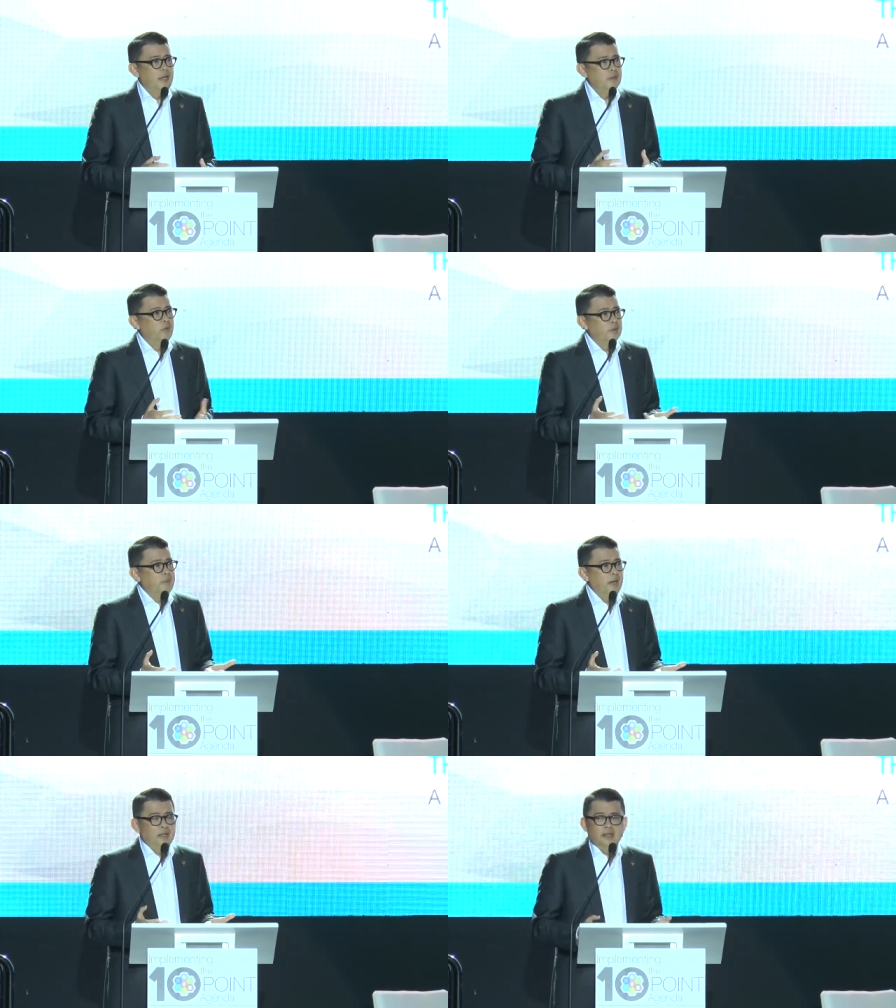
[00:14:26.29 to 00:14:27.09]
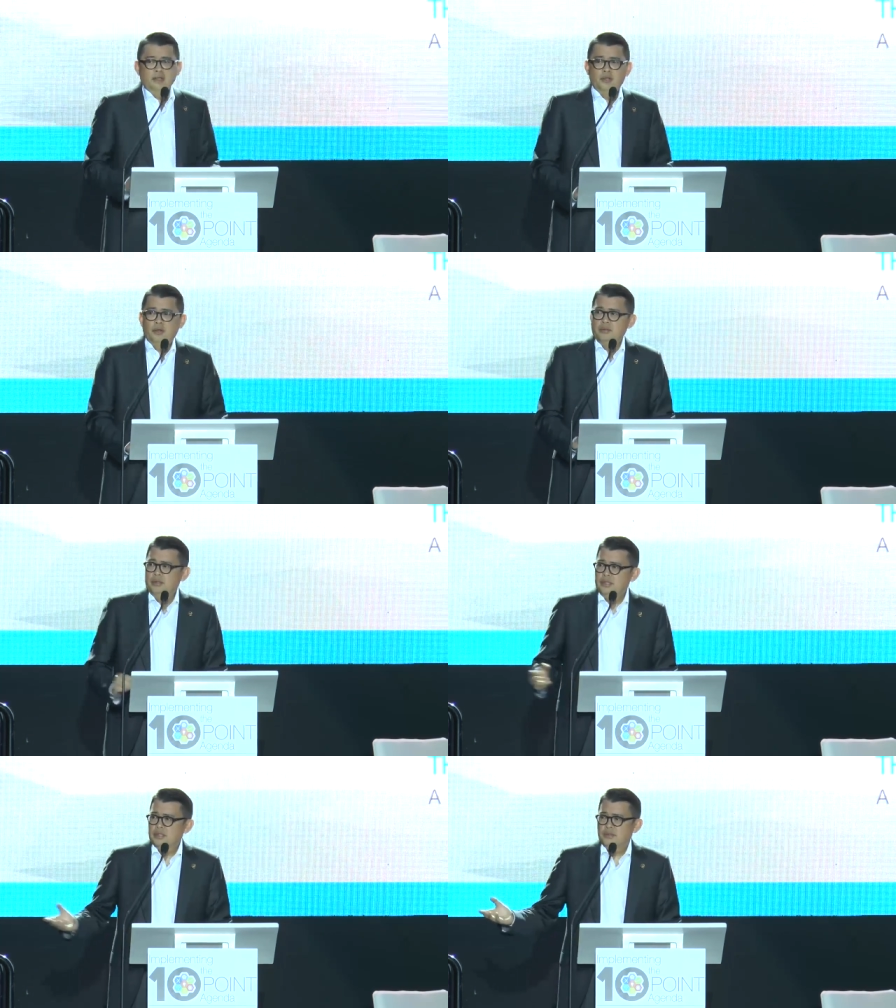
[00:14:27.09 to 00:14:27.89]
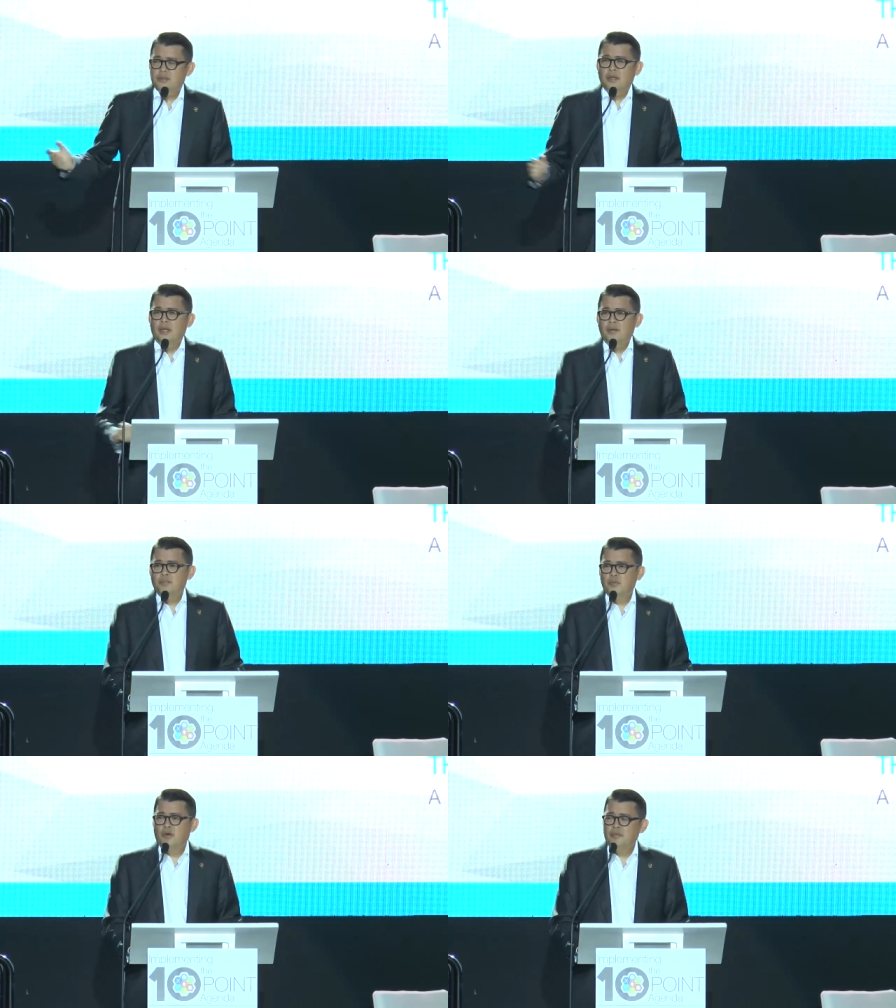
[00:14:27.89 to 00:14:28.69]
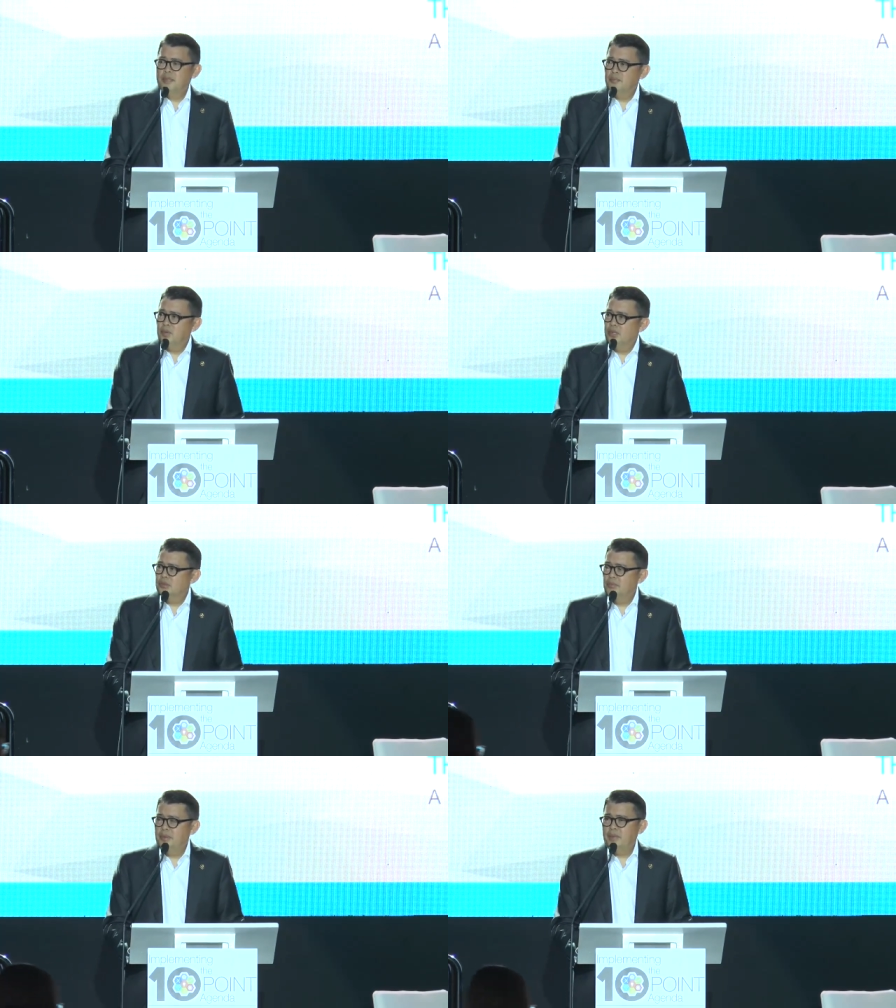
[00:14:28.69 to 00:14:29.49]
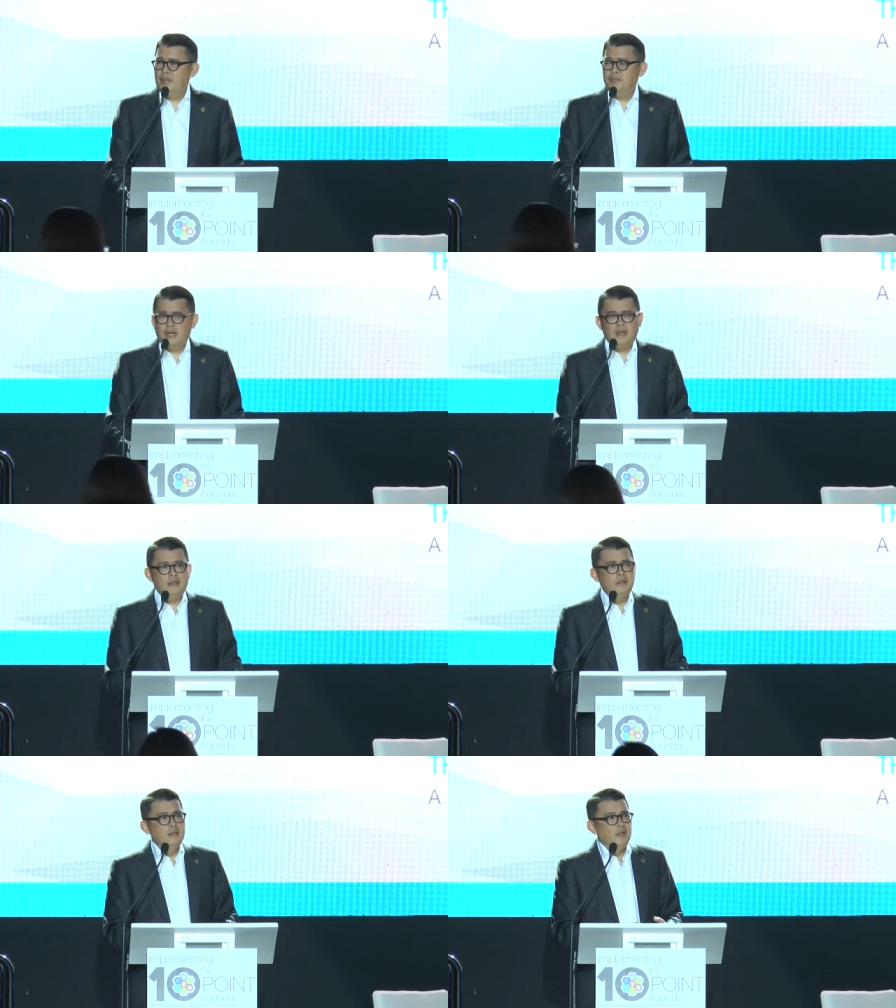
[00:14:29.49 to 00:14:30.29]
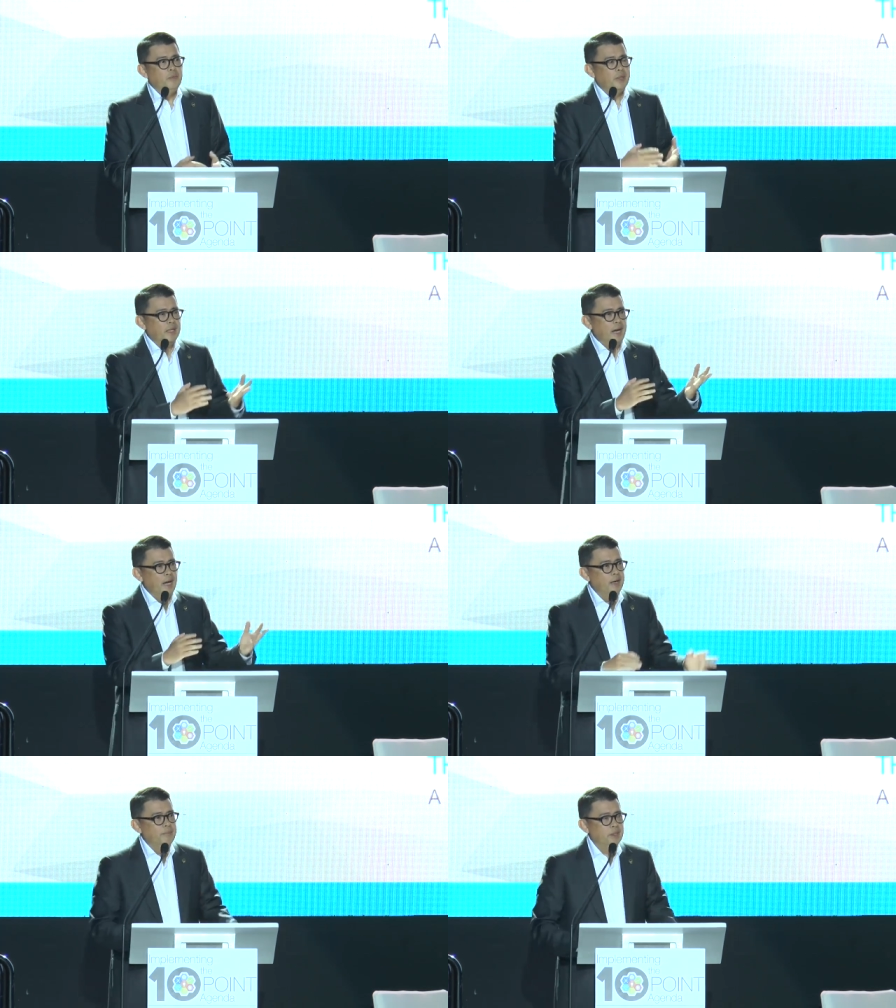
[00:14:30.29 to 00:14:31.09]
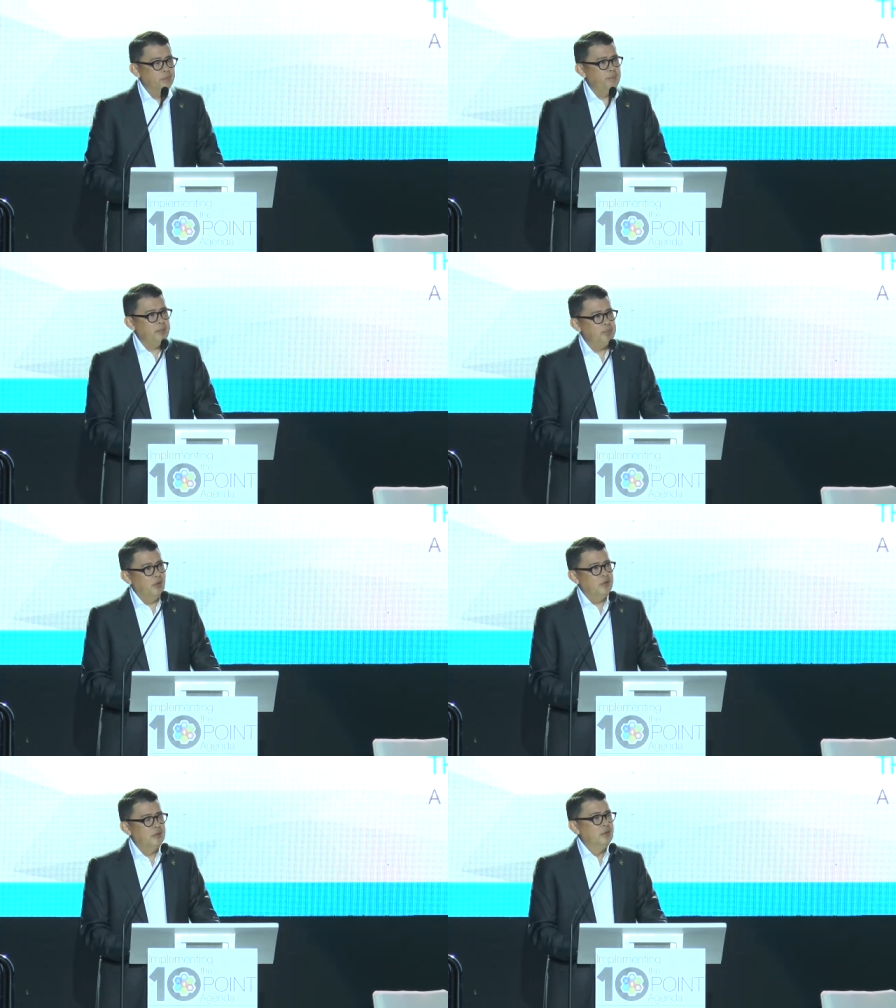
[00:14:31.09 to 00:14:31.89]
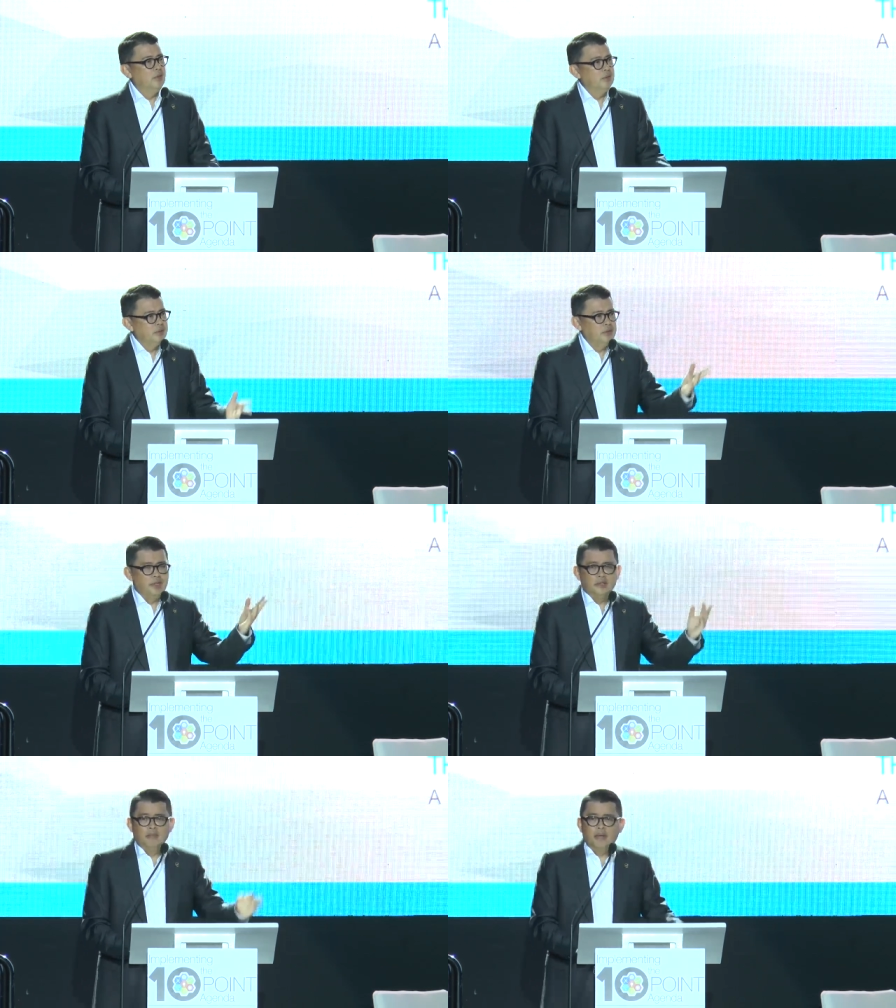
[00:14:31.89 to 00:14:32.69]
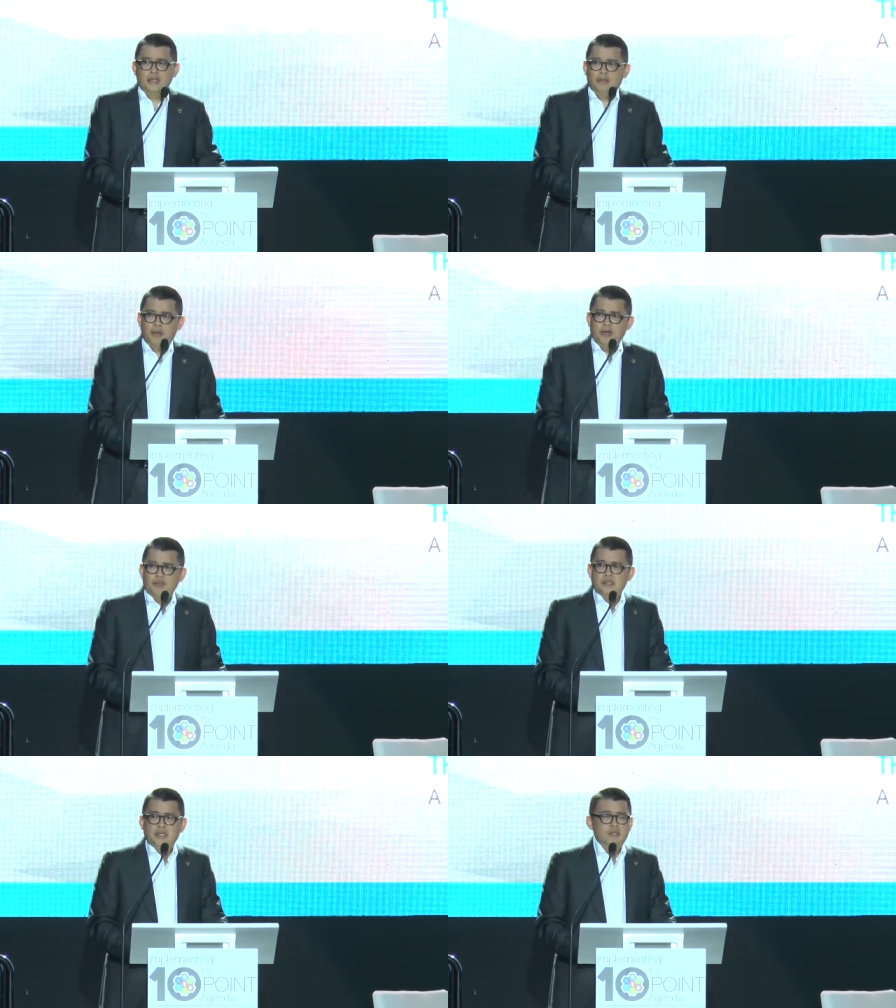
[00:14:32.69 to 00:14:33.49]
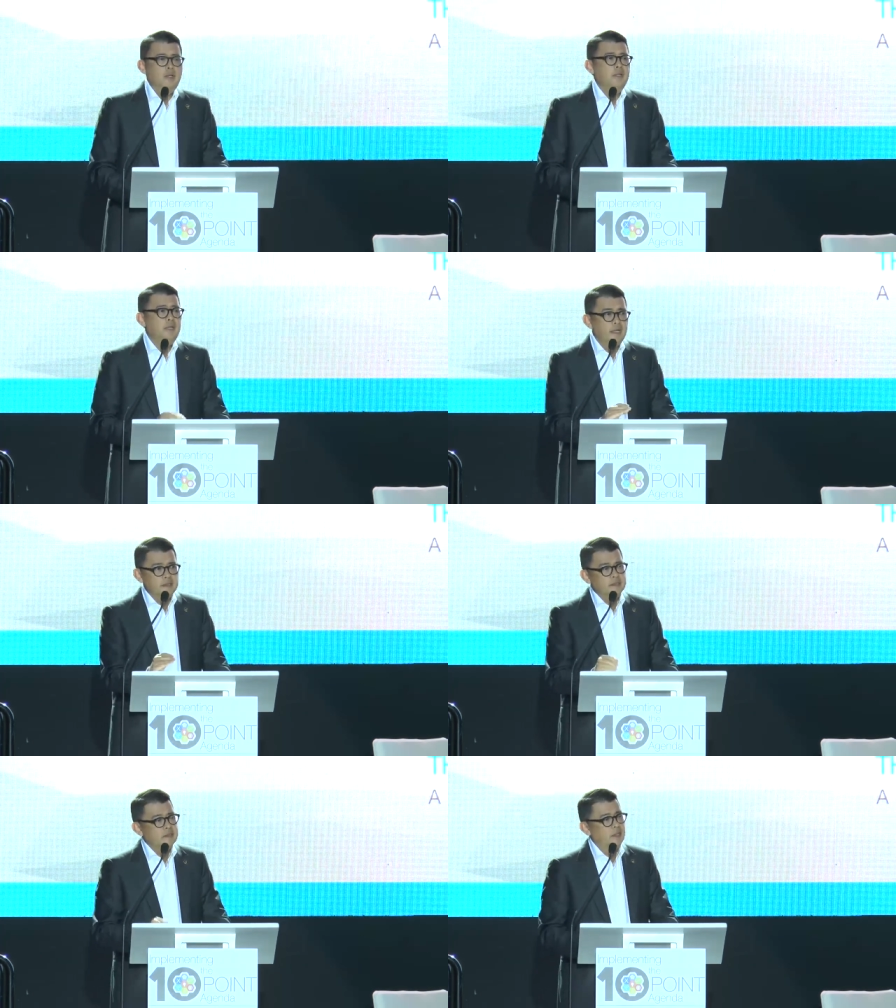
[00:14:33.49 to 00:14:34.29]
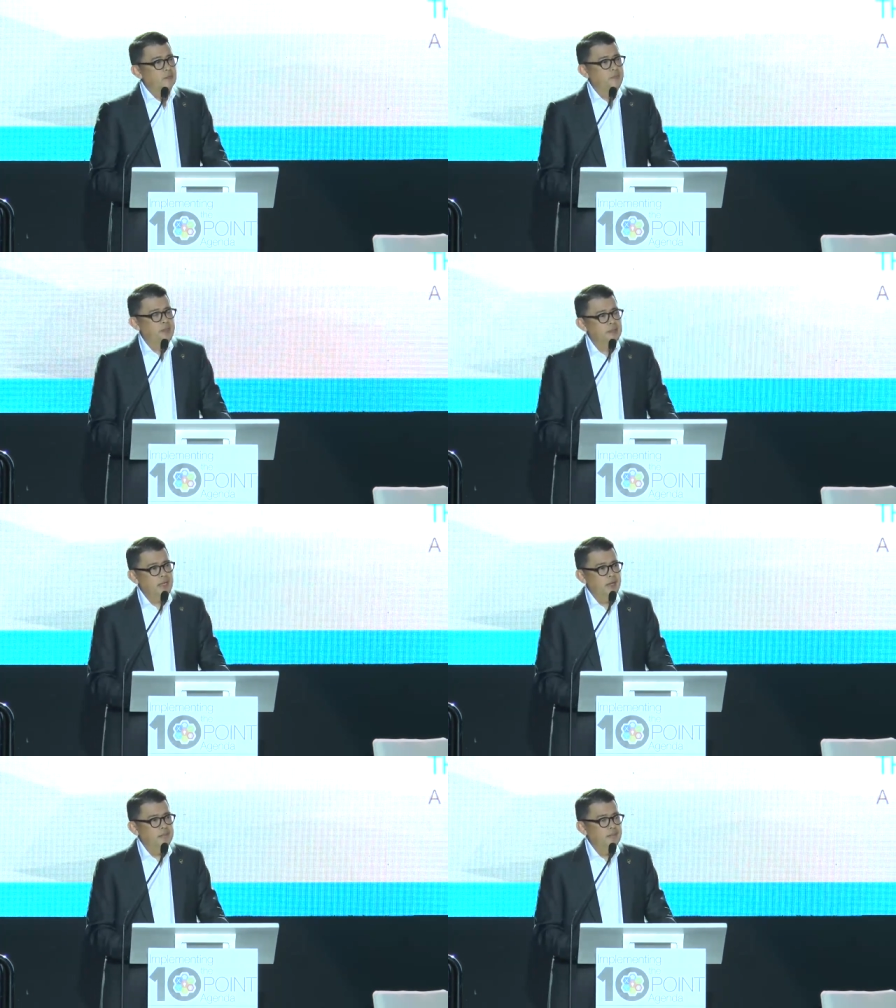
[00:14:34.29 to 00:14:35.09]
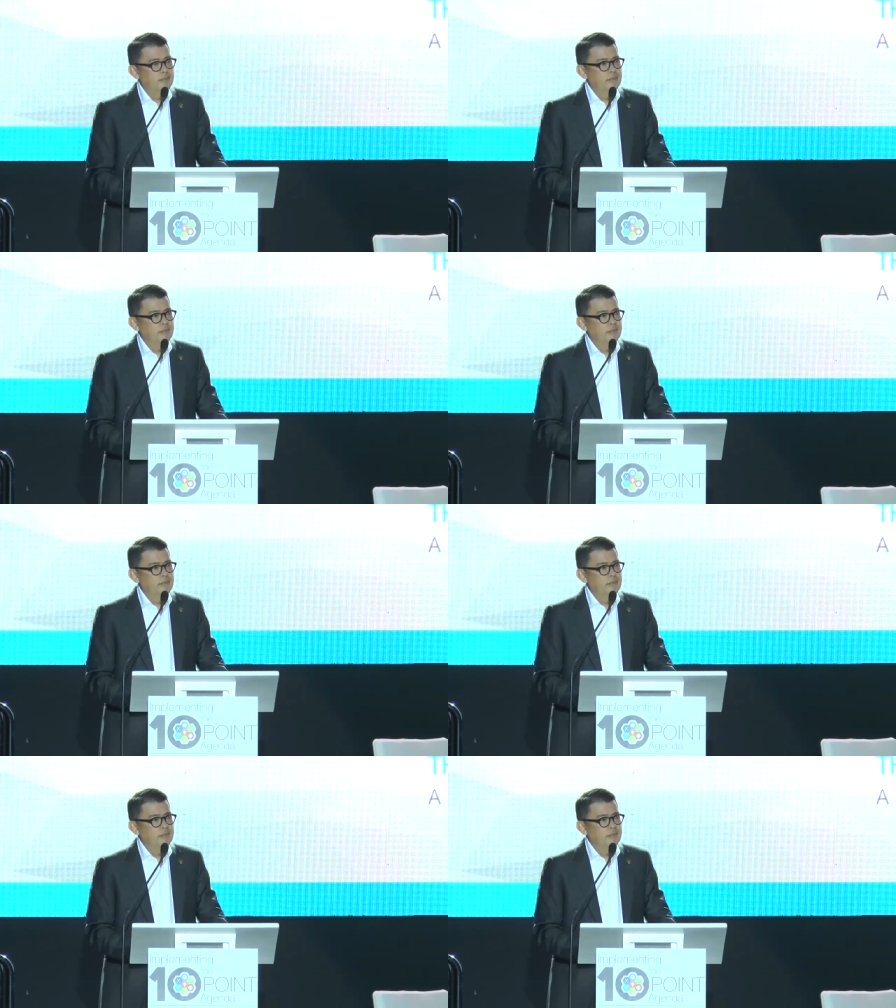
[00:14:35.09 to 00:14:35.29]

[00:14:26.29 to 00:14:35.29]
and whereby, you know, these government employees will be paid better, we can hire better people, treat them like the private sector, and yes, that will be the time,